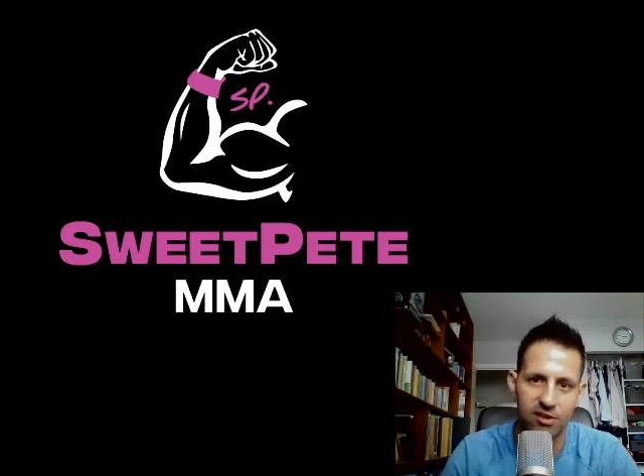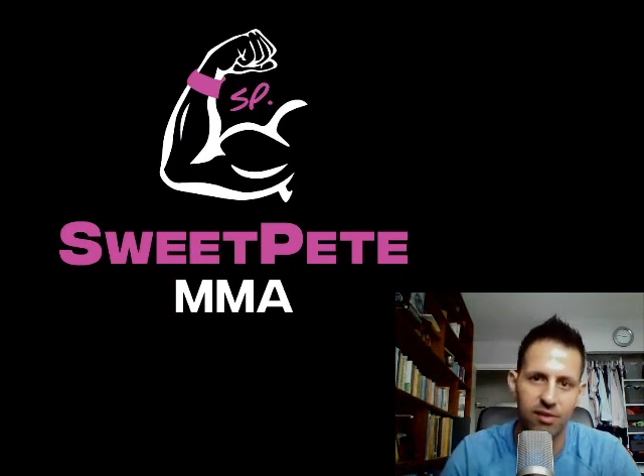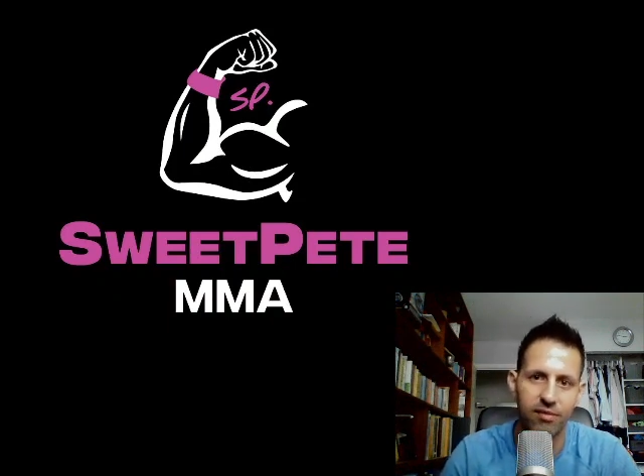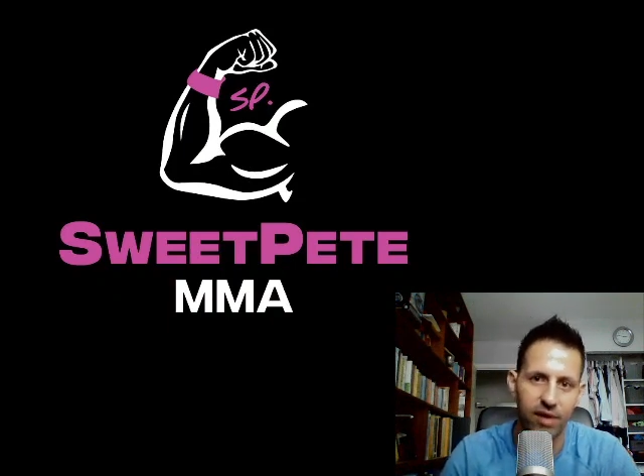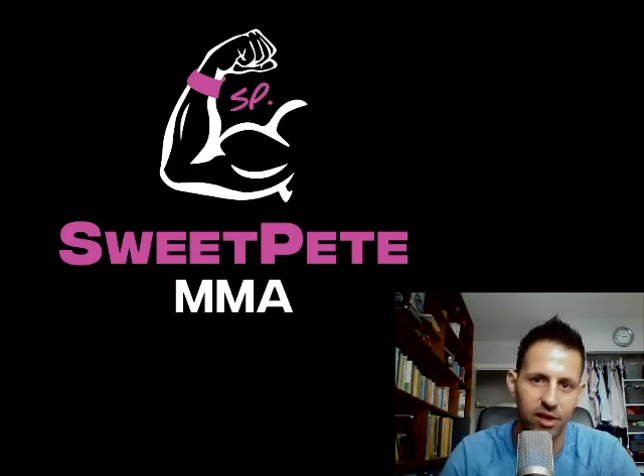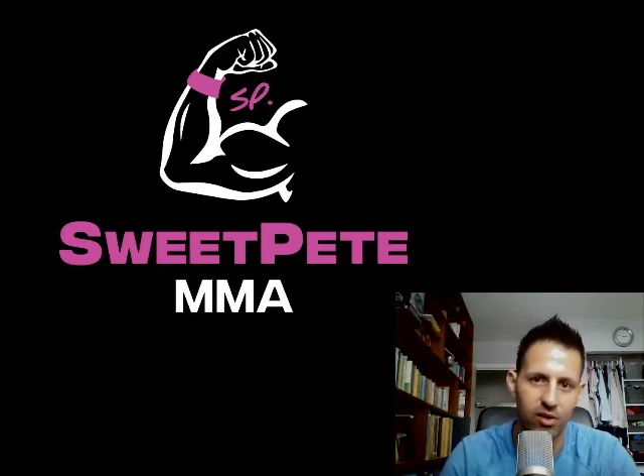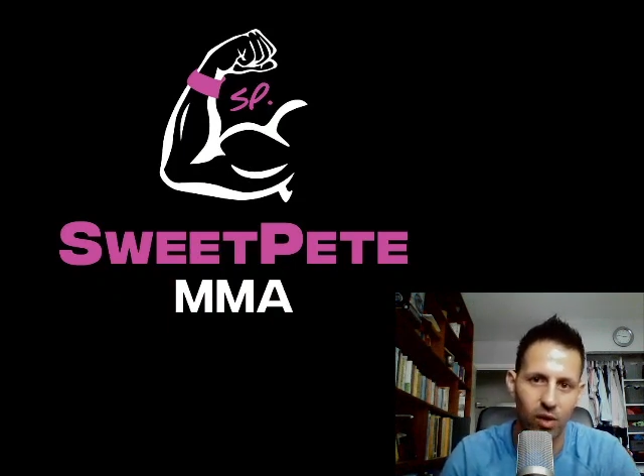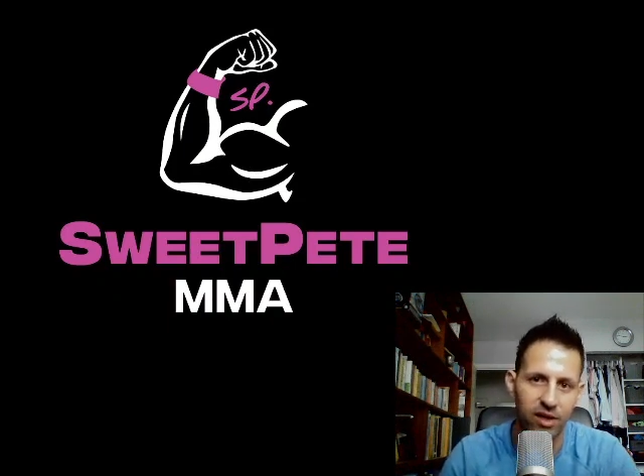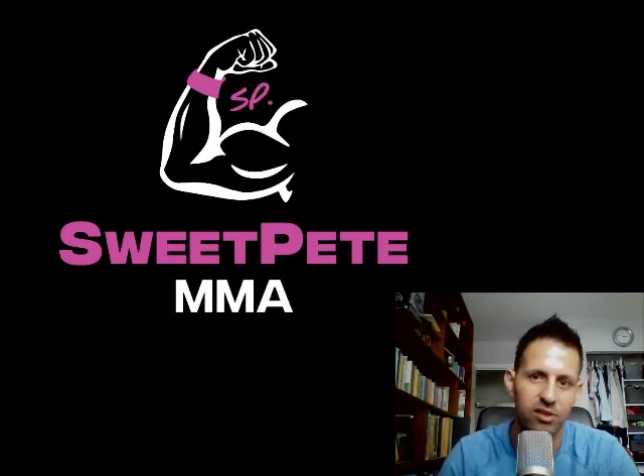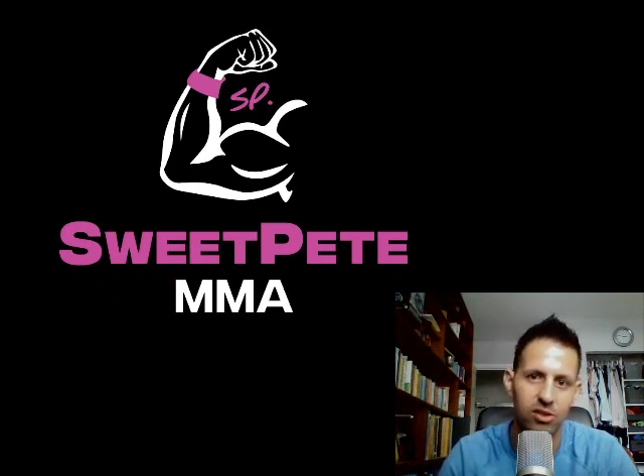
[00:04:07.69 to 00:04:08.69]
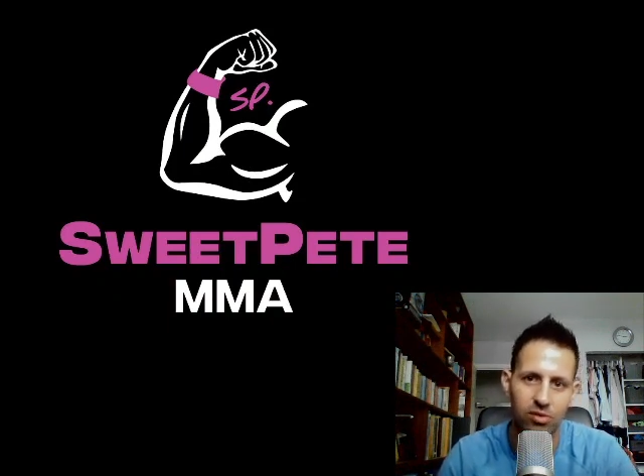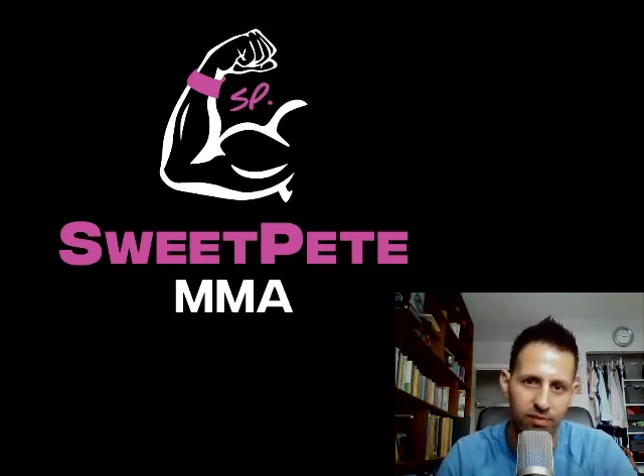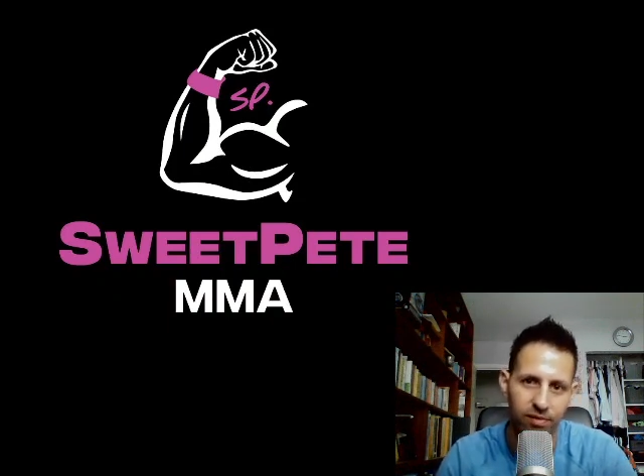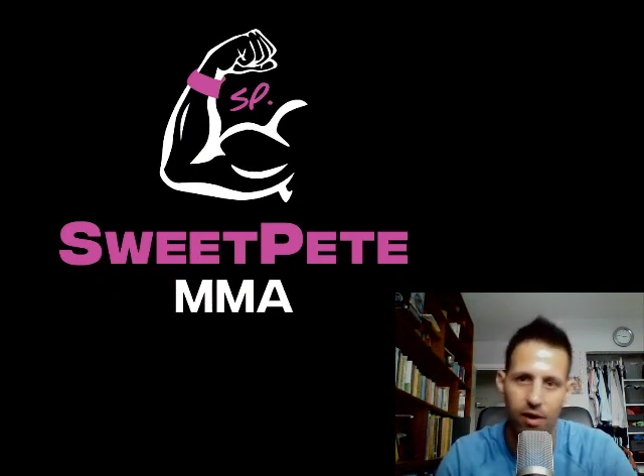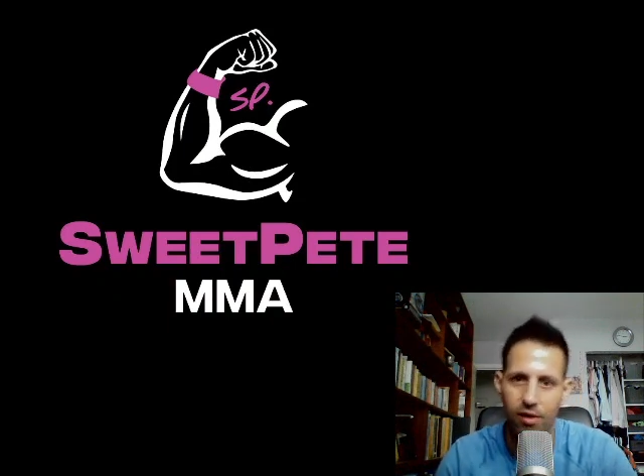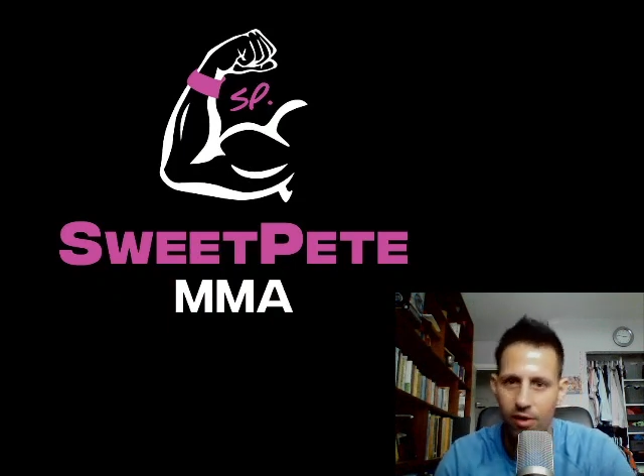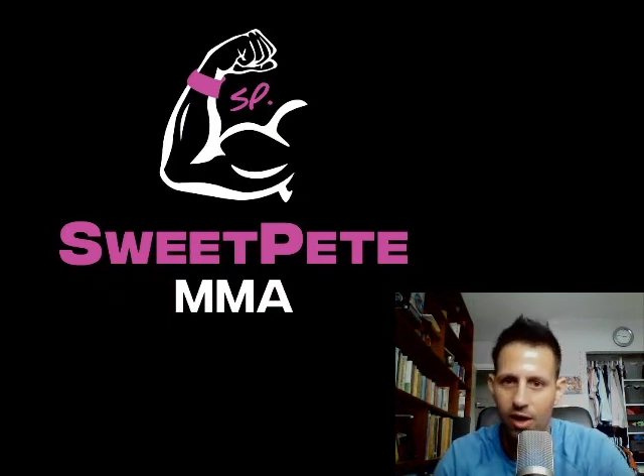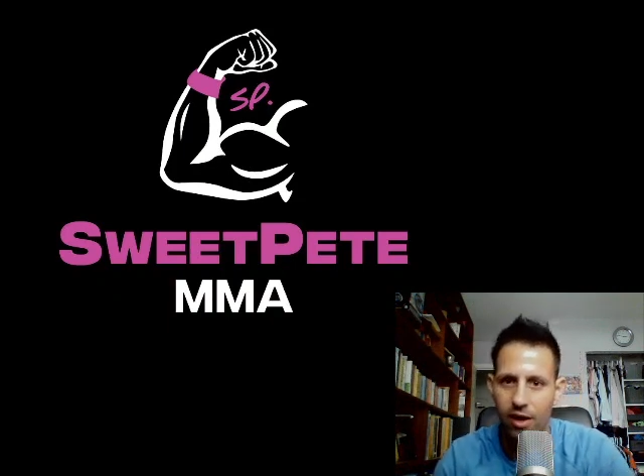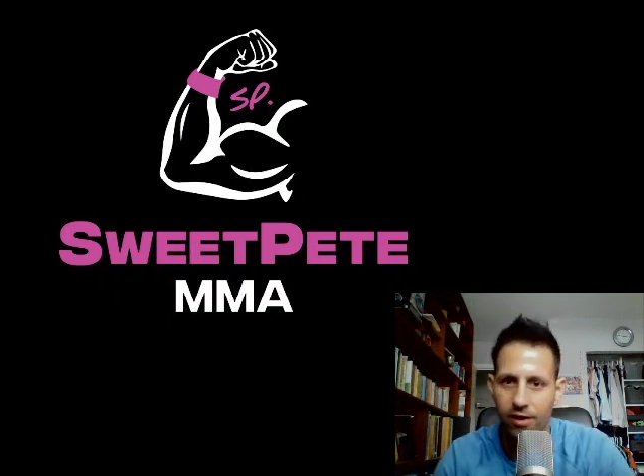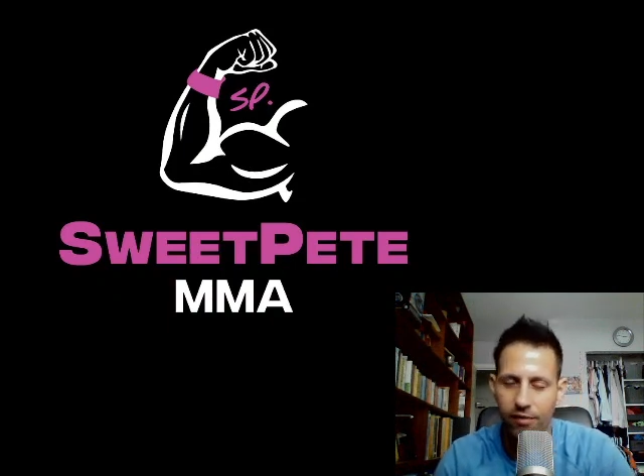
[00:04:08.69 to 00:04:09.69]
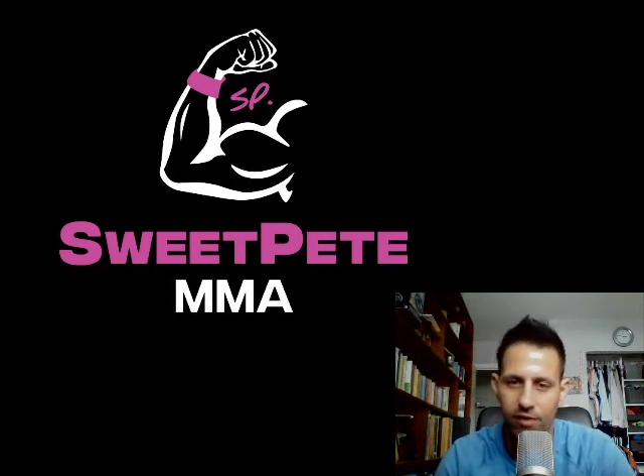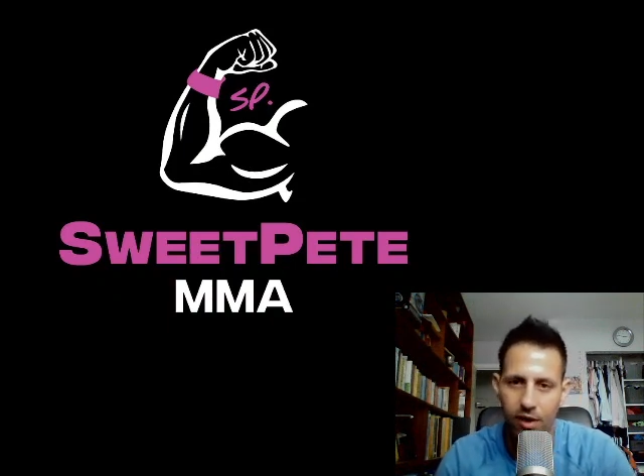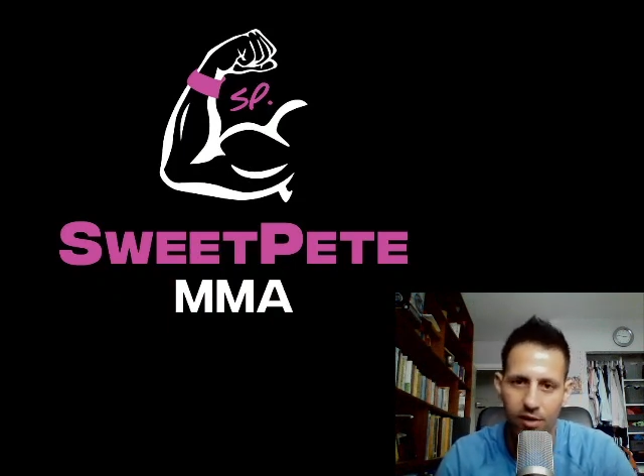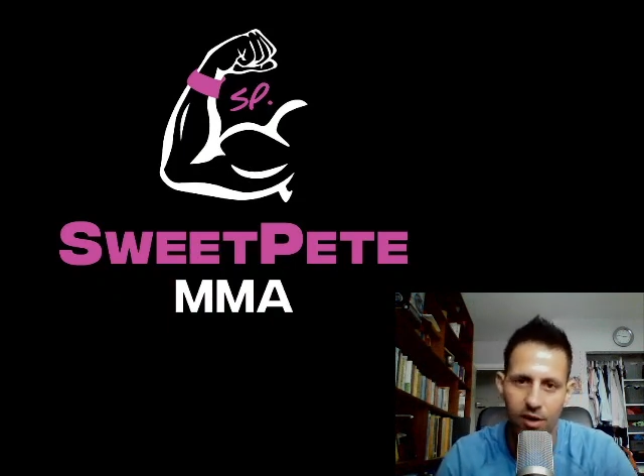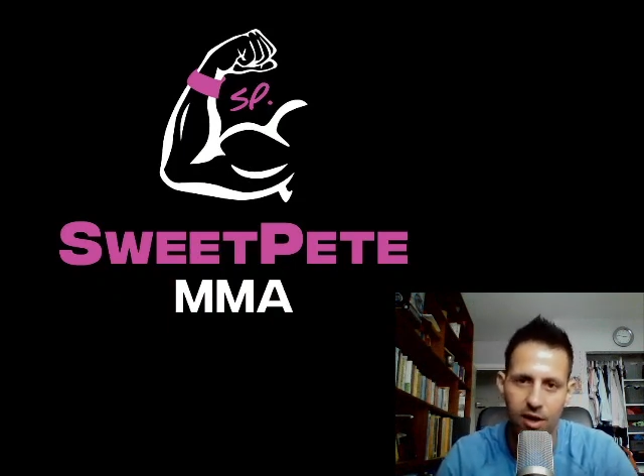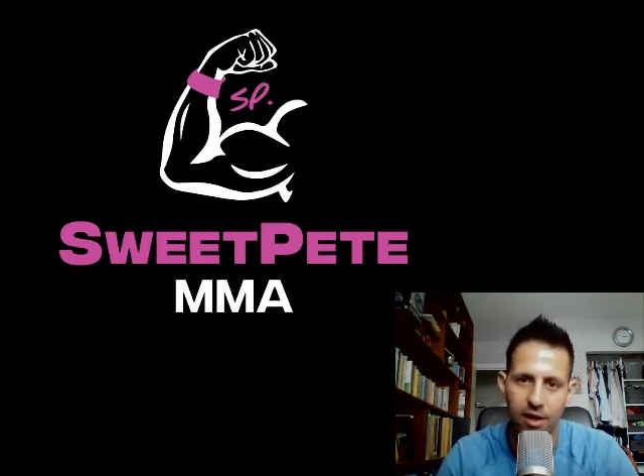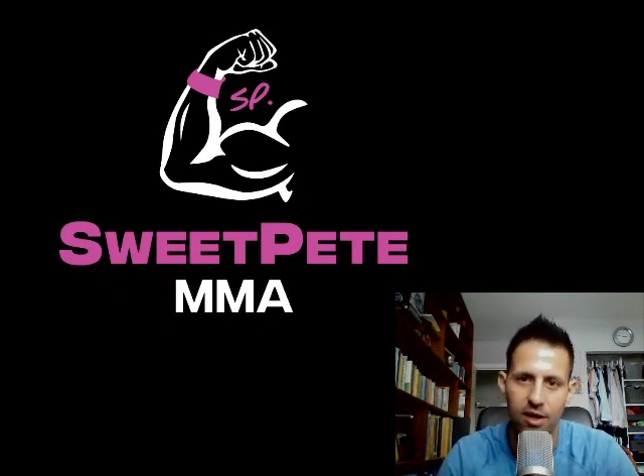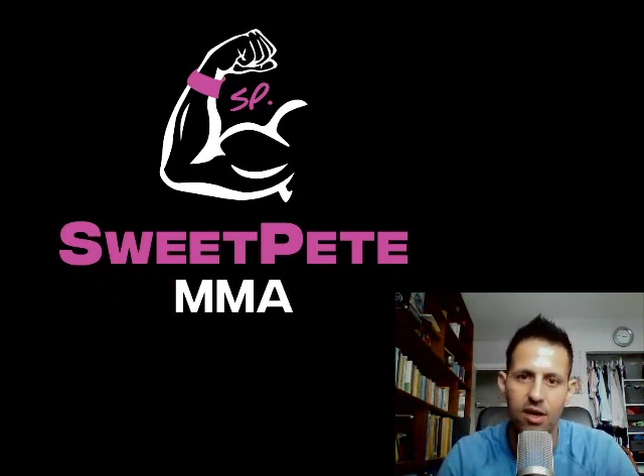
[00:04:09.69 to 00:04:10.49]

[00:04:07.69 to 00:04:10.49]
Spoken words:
of the fight going farther on.